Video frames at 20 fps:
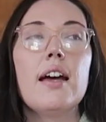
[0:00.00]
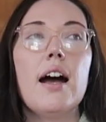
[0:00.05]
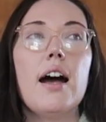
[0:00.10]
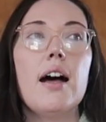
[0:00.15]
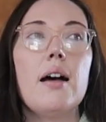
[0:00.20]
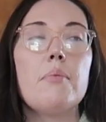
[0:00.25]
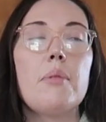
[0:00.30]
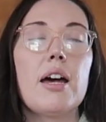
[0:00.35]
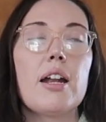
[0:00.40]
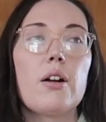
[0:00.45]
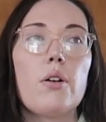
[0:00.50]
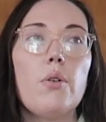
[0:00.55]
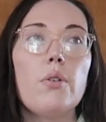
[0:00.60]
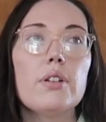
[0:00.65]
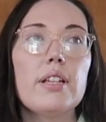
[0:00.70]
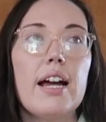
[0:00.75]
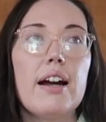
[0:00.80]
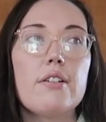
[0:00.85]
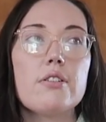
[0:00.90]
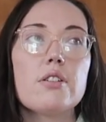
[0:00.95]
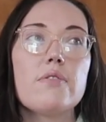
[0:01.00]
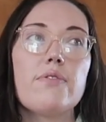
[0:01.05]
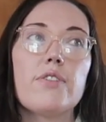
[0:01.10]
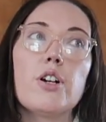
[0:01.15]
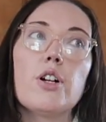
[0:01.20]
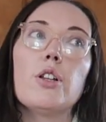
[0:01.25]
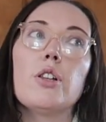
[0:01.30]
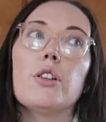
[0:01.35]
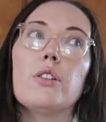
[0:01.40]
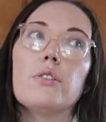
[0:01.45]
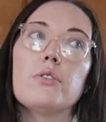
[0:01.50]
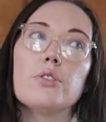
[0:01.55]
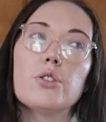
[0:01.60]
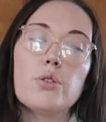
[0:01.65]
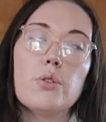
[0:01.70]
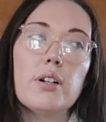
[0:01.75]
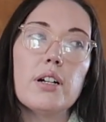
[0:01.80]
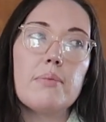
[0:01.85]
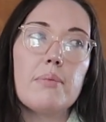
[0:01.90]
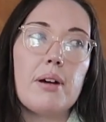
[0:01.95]
at our old house for a
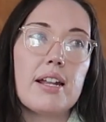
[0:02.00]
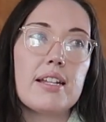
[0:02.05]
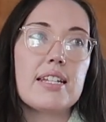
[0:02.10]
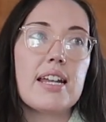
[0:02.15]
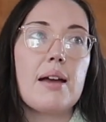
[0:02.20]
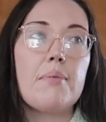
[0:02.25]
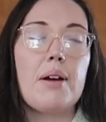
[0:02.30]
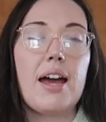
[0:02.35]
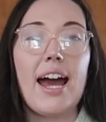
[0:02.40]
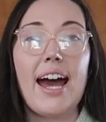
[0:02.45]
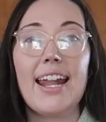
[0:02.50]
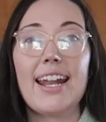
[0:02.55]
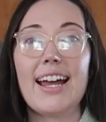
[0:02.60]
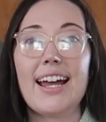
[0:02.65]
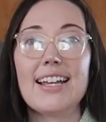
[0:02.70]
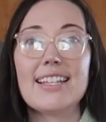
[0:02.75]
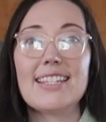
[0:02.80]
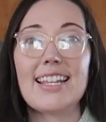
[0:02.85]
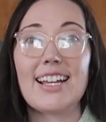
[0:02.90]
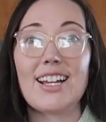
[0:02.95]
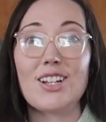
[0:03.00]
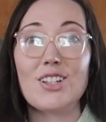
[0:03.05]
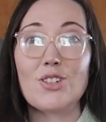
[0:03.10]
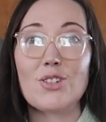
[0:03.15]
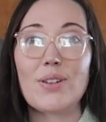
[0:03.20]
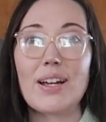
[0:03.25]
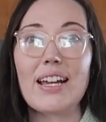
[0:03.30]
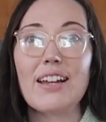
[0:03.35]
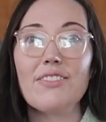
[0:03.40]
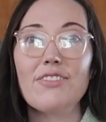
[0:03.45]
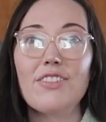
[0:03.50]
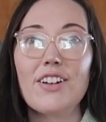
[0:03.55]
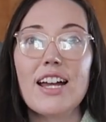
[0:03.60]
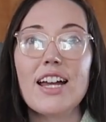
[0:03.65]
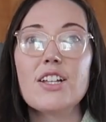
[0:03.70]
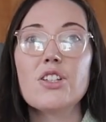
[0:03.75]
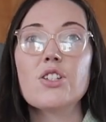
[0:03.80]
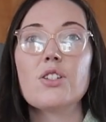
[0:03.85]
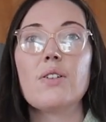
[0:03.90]
short amount of time, I had it as like a drink fridge.